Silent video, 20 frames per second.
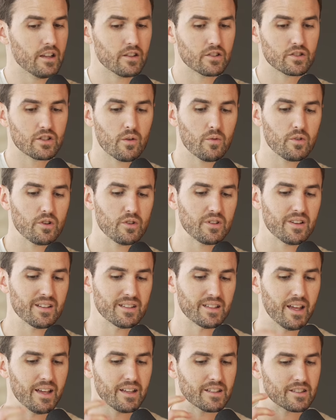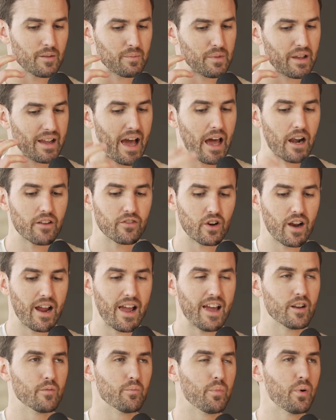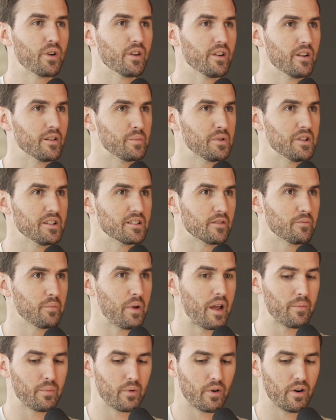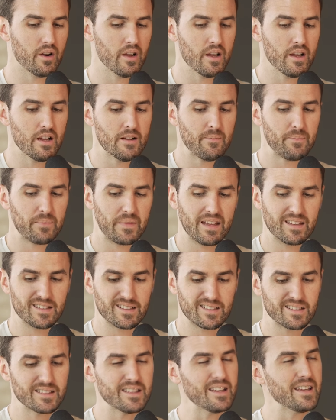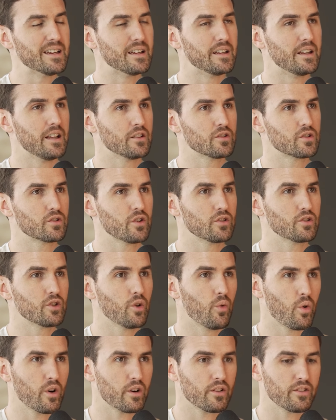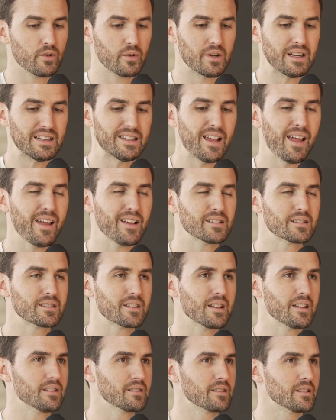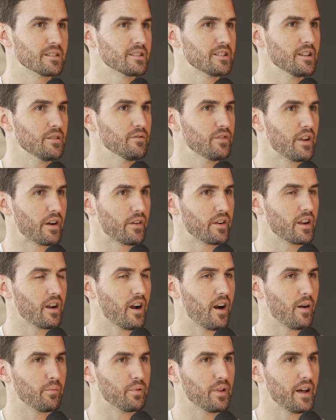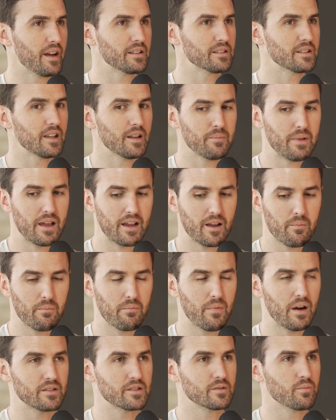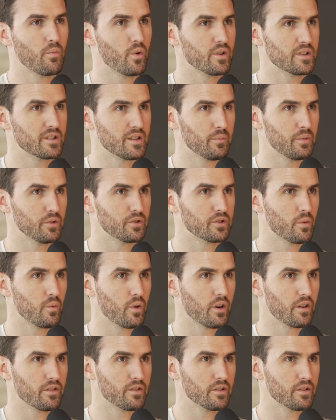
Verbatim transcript: And so when you can take something out of your head and put it on a piece of paper and see it and start to work through it, it takes things that seem very complex and make them much more simple to work